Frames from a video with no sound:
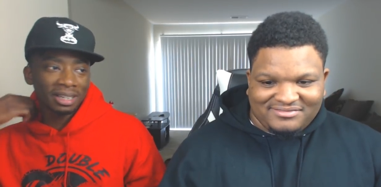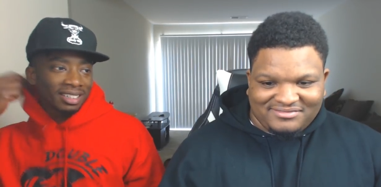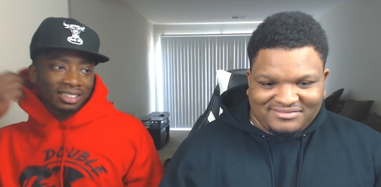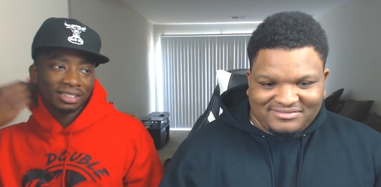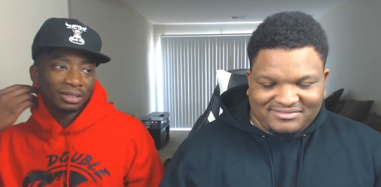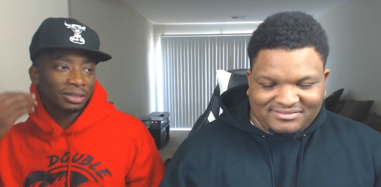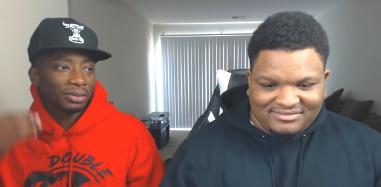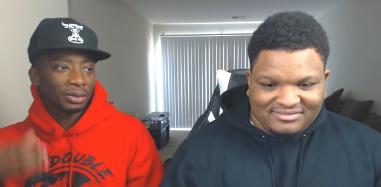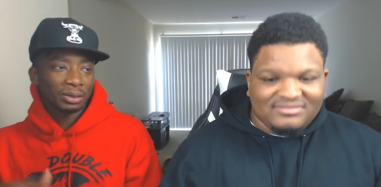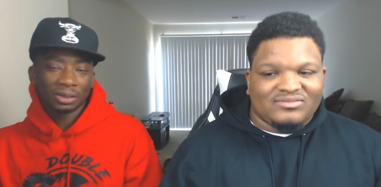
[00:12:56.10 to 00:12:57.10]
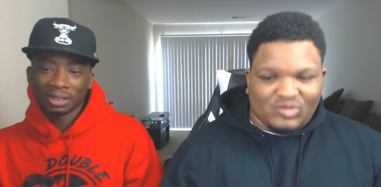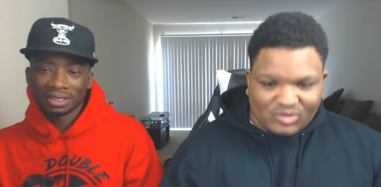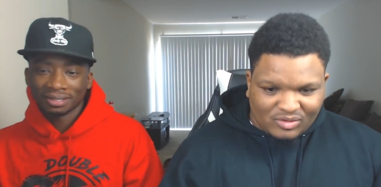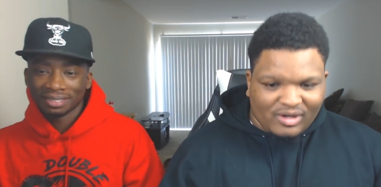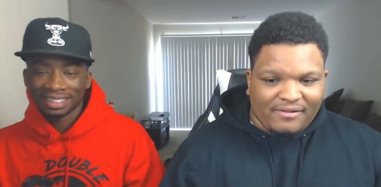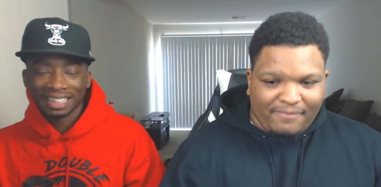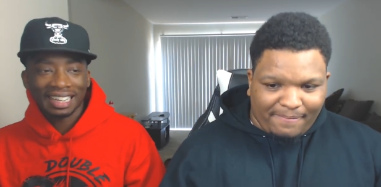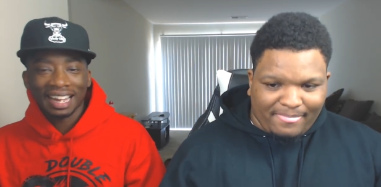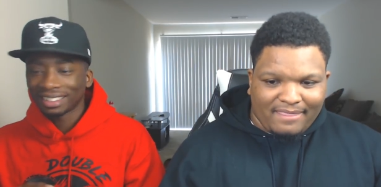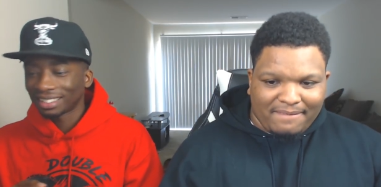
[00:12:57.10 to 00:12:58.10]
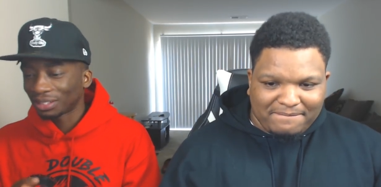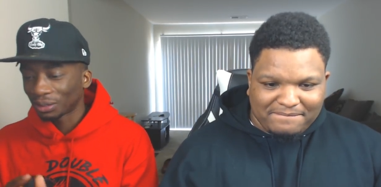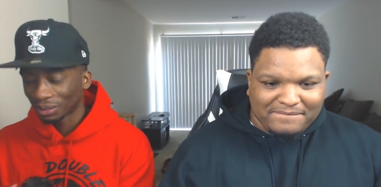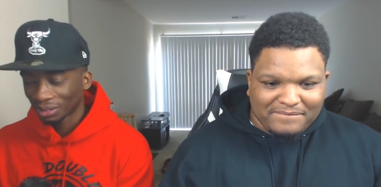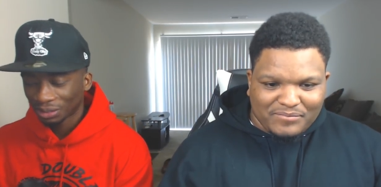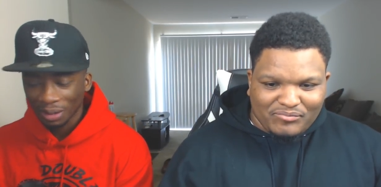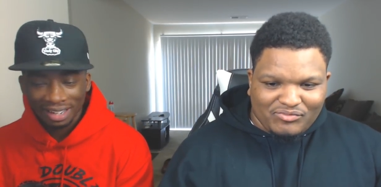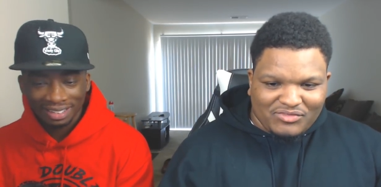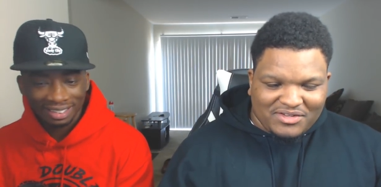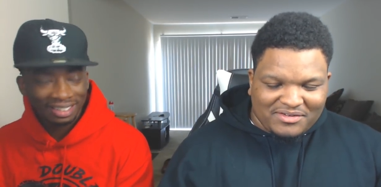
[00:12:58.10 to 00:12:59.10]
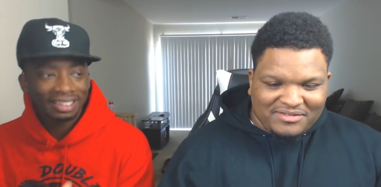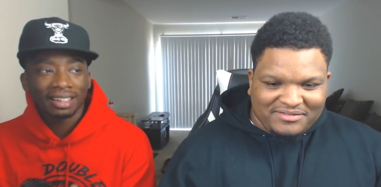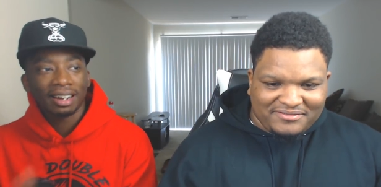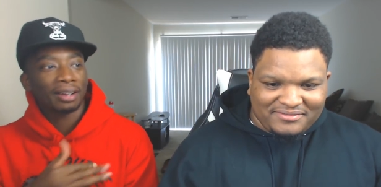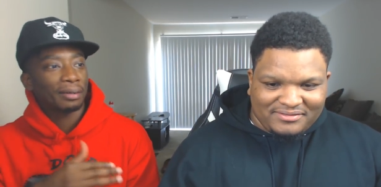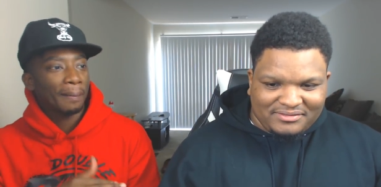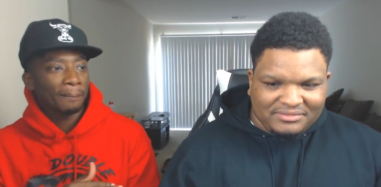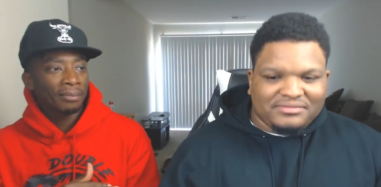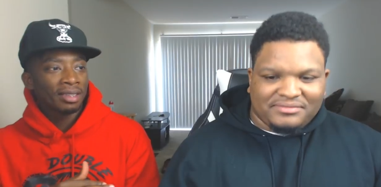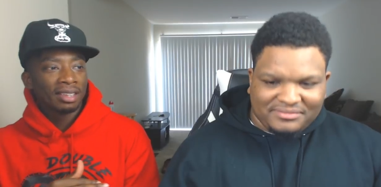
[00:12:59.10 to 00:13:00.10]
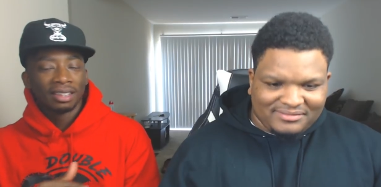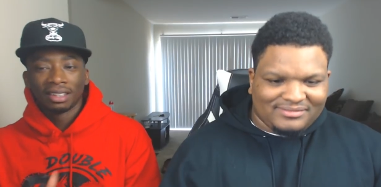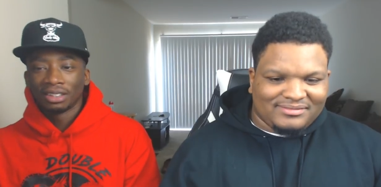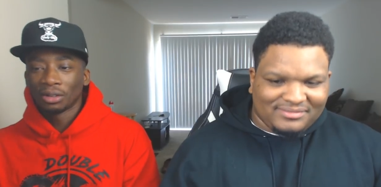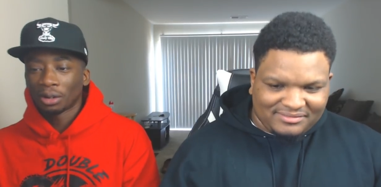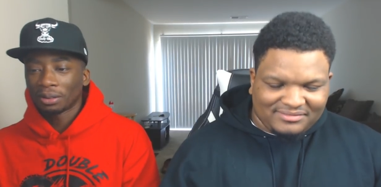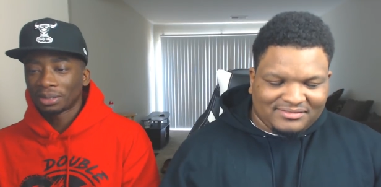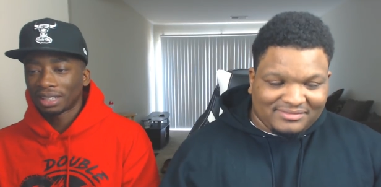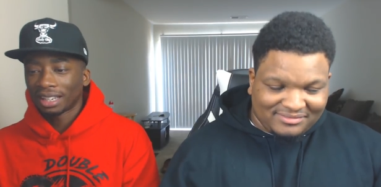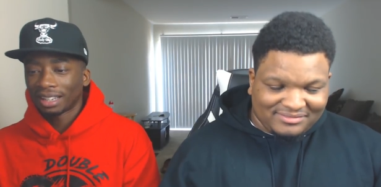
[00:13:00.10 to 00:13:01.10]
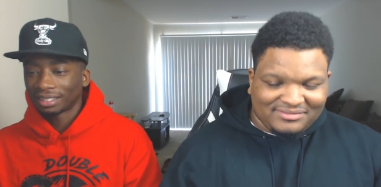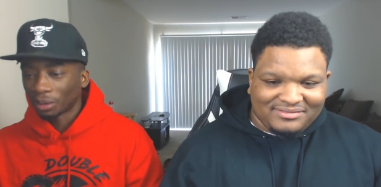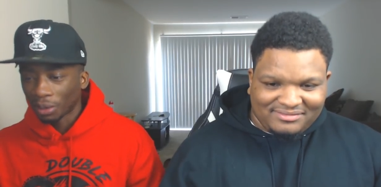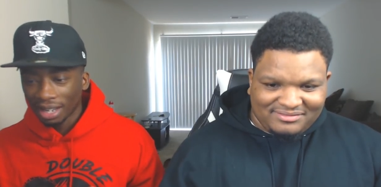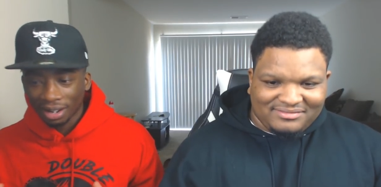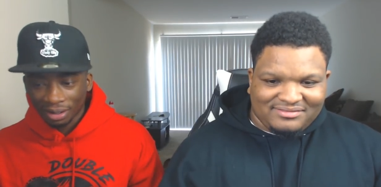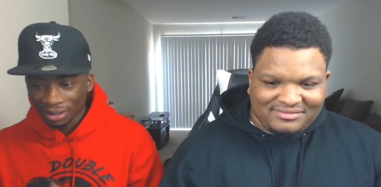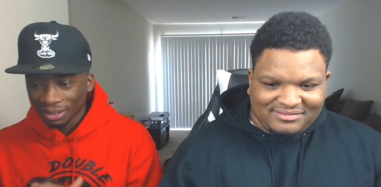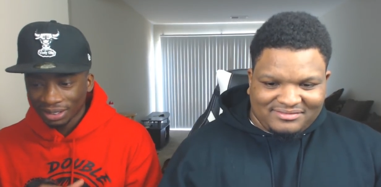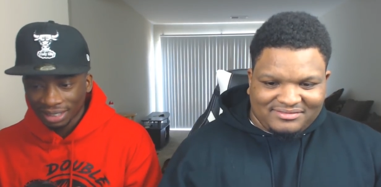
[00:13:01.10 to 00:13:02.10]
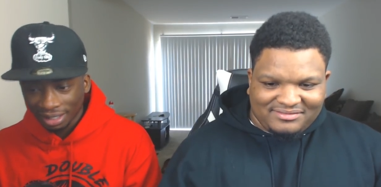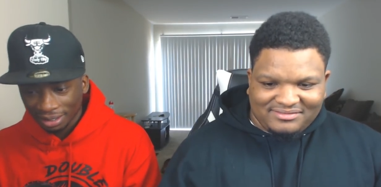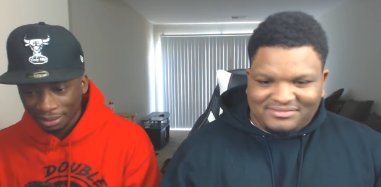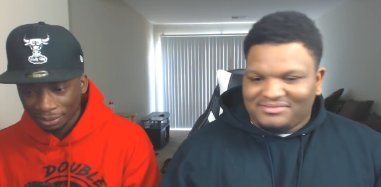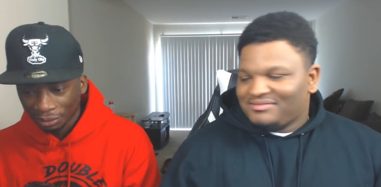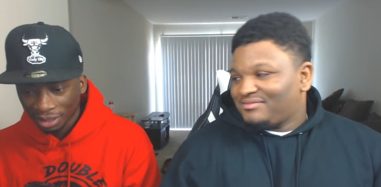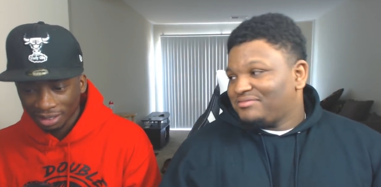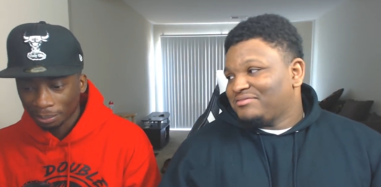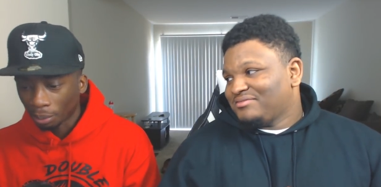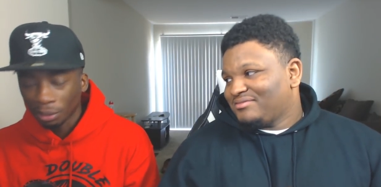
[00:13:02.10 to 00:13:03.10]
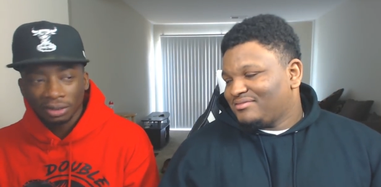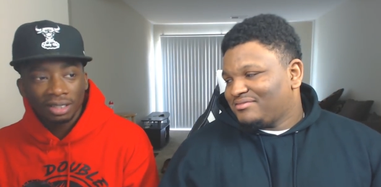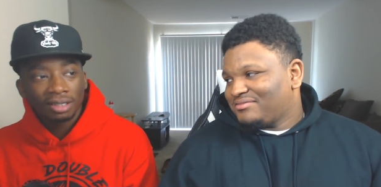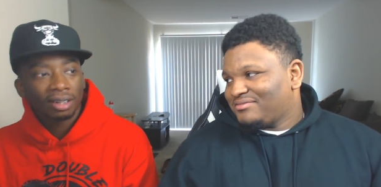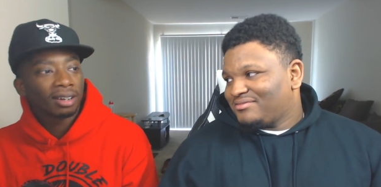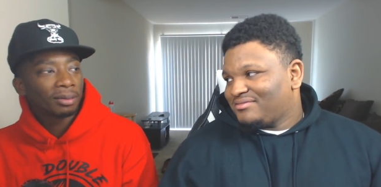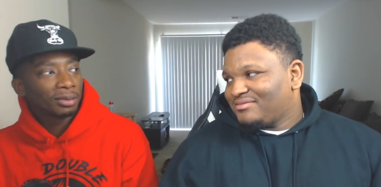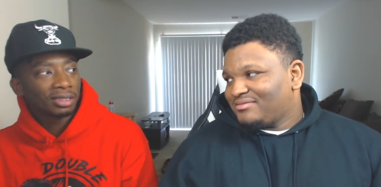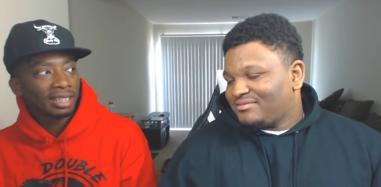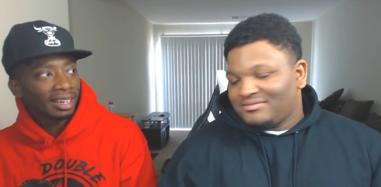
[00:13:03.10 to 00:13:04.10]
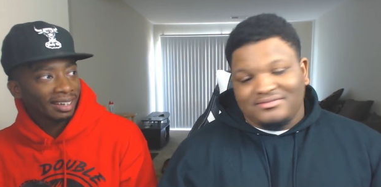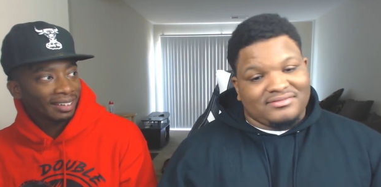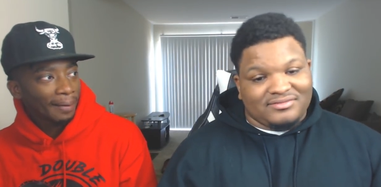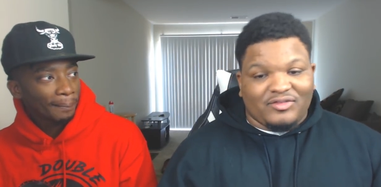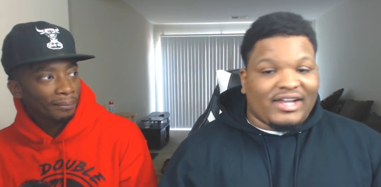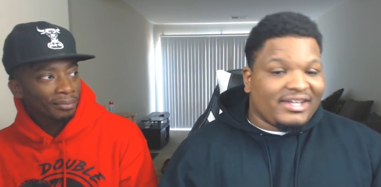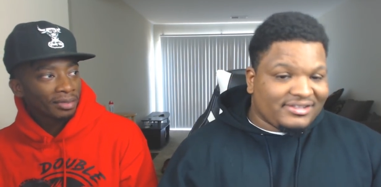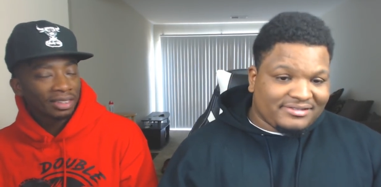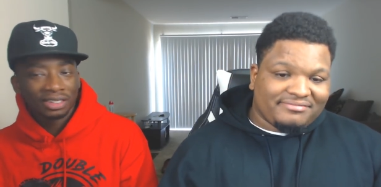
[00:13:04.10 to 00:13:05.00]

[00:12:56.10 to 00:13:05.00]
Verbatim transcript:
Speaker 1: couldn't use his full strength. Right. They got the strategy to get out. You know what I'm saying? Like the way it all set up, freaking pro teacher almost died. Facts.